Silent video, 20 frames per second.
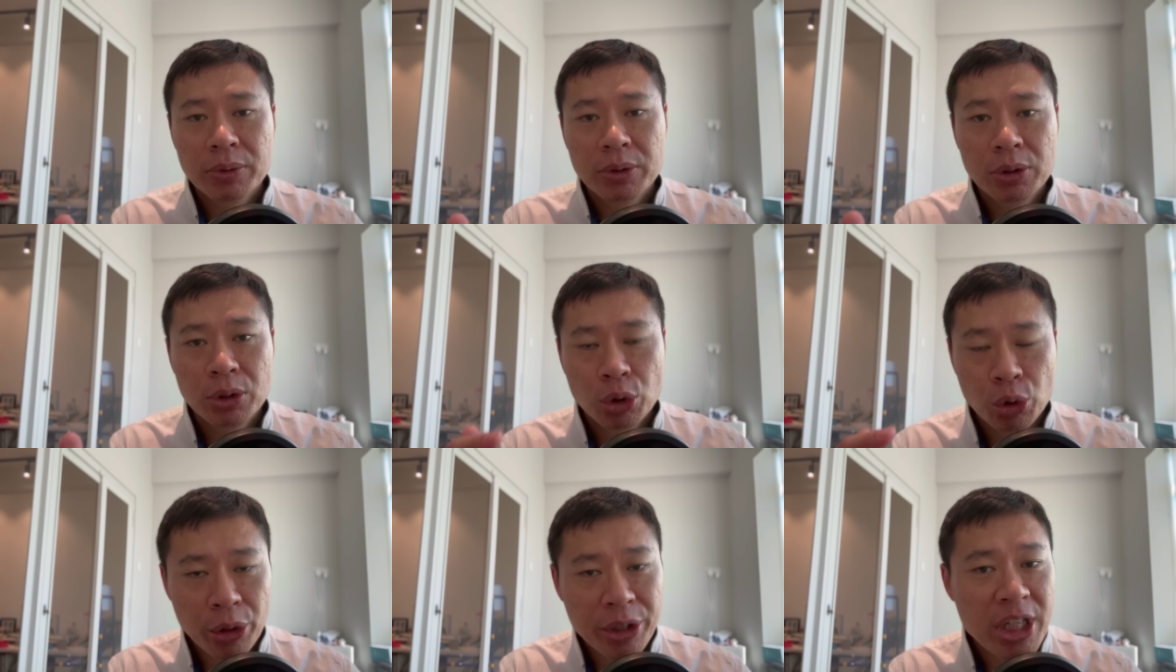
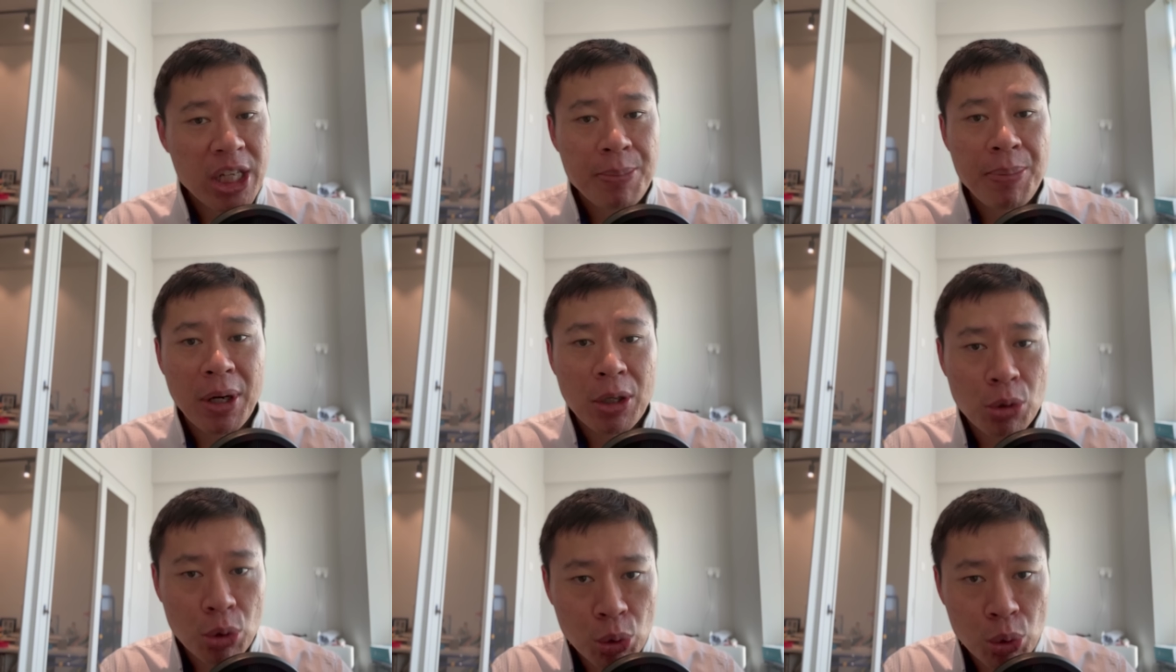So the key
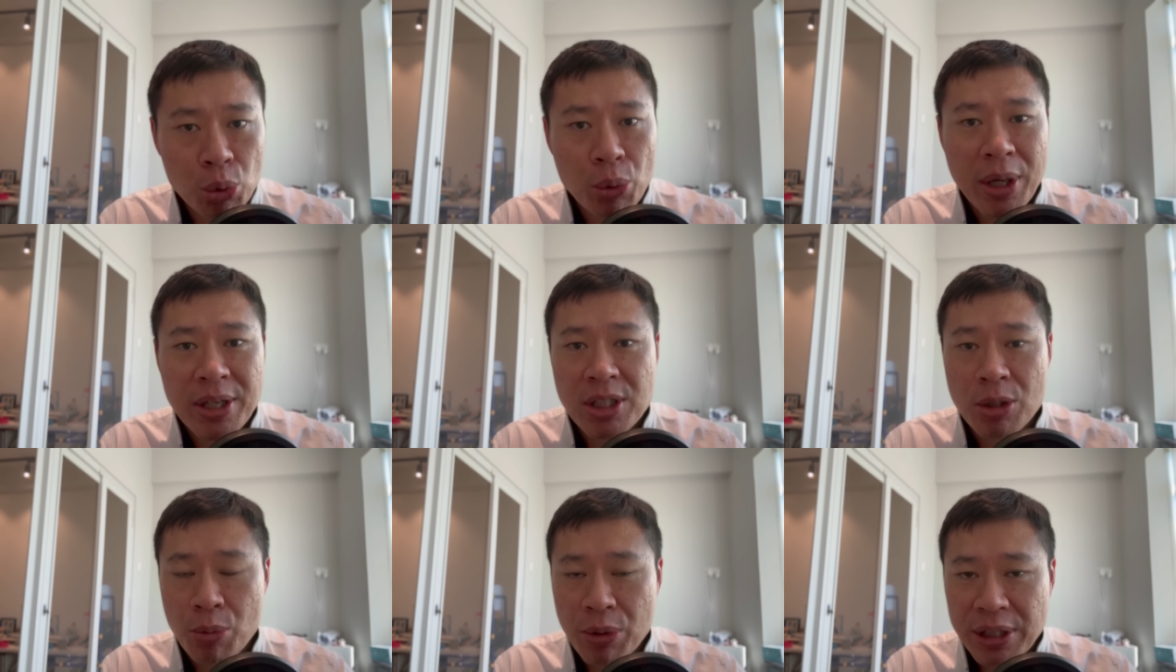part you need to do
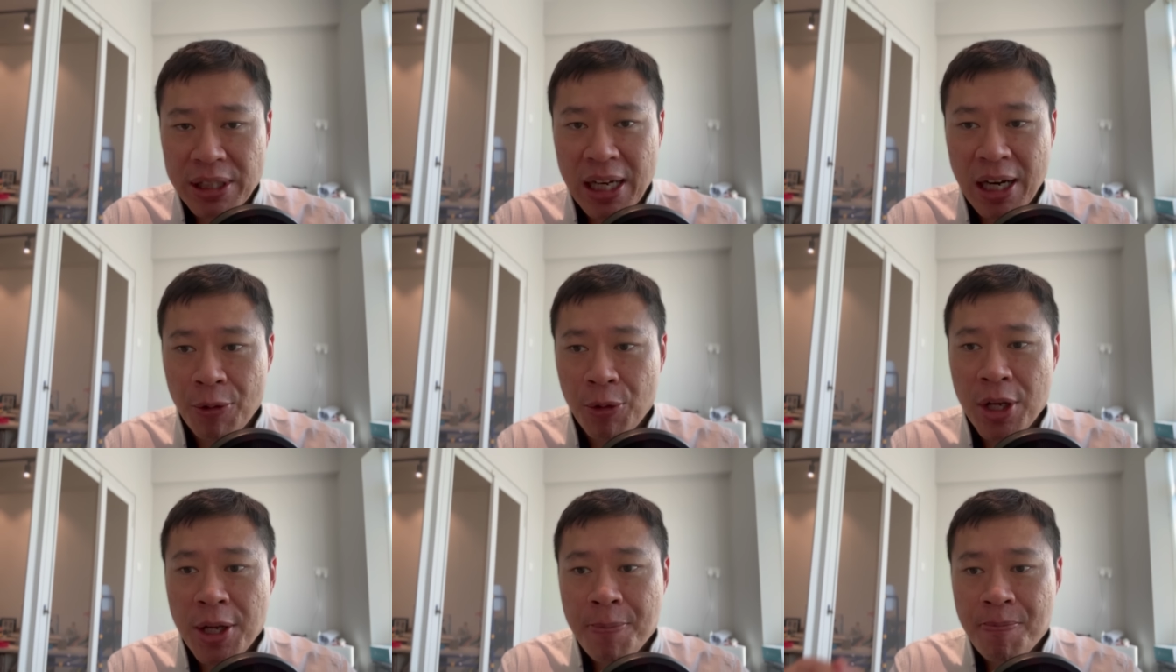as a
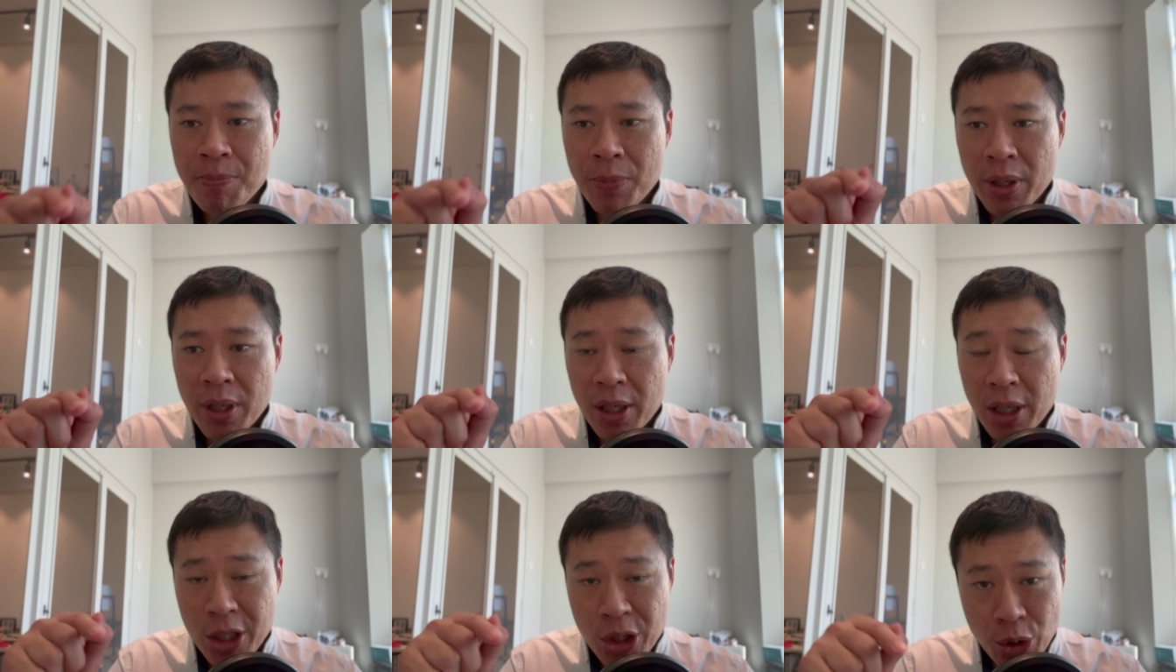retiree
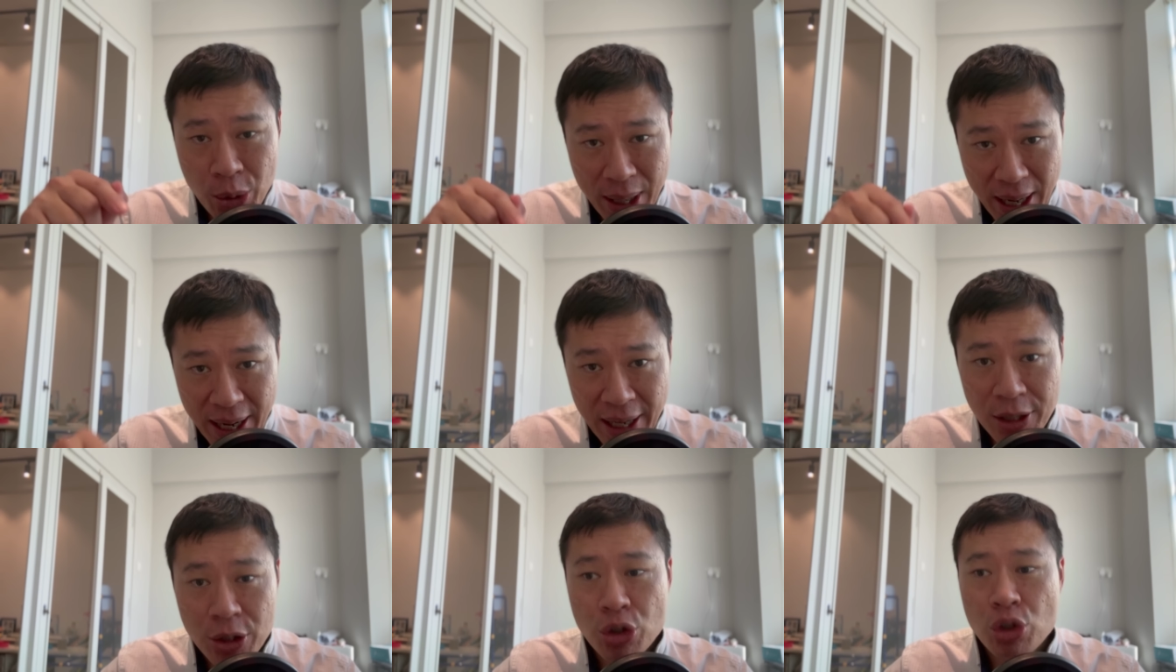is
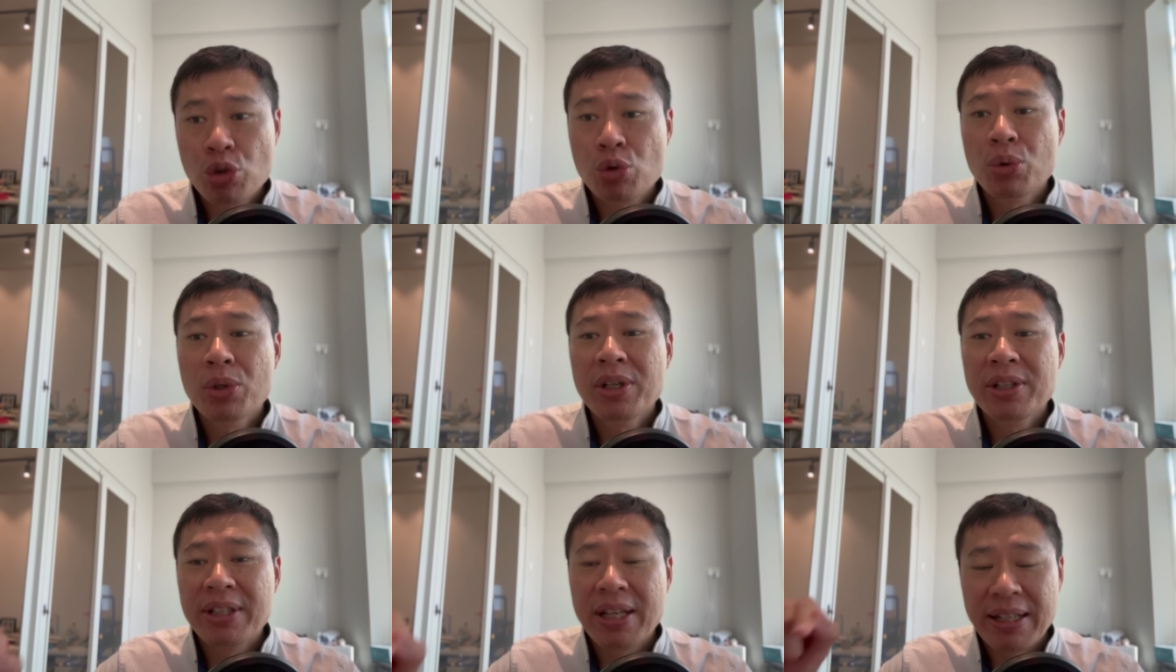to
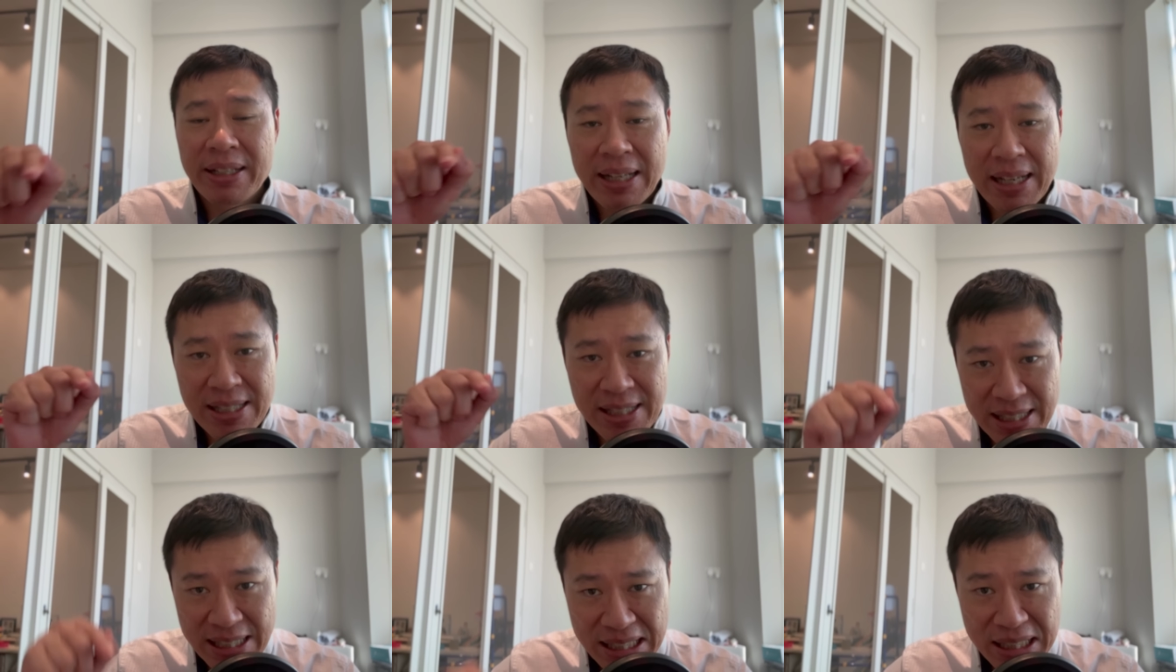ensure that
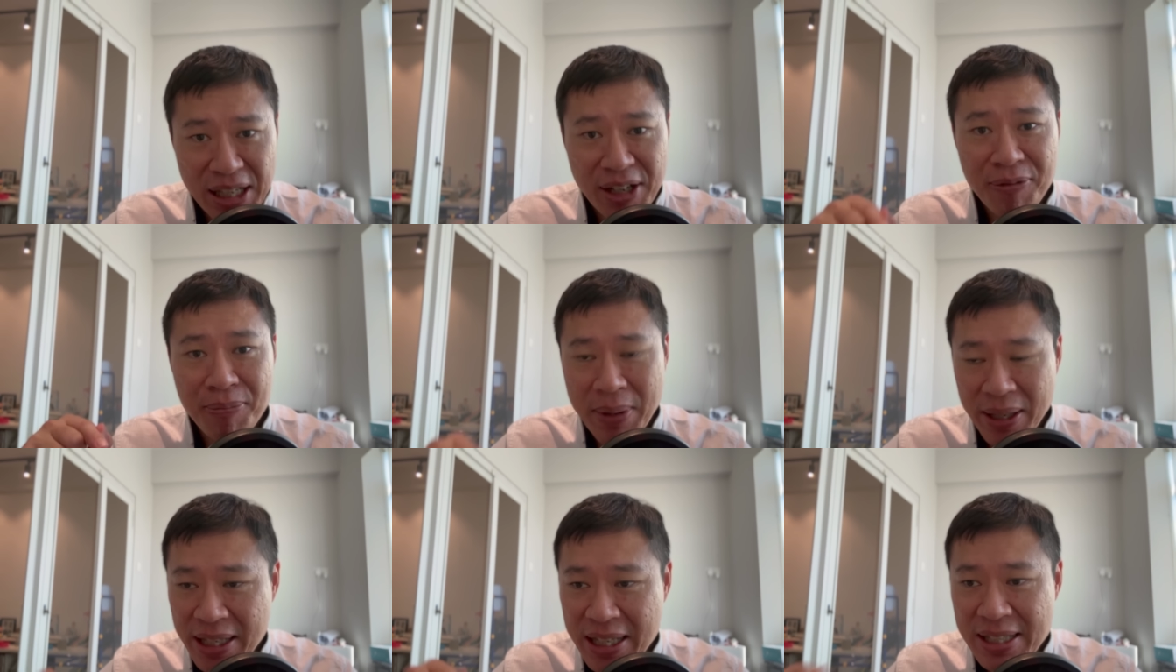there's
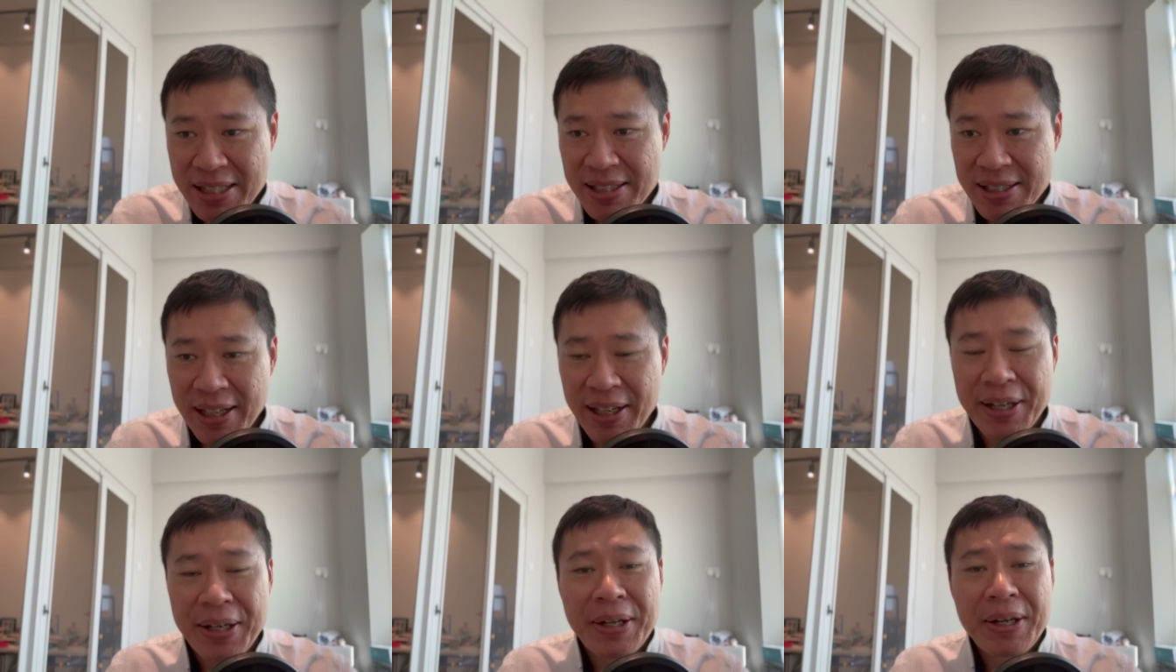enough money
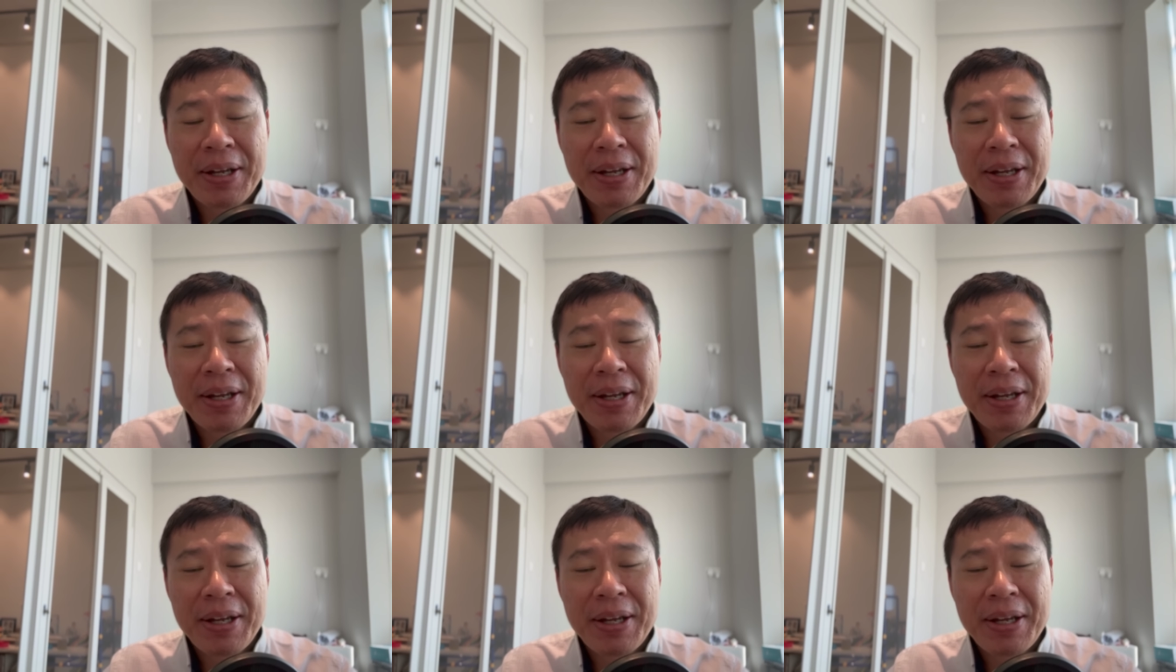inside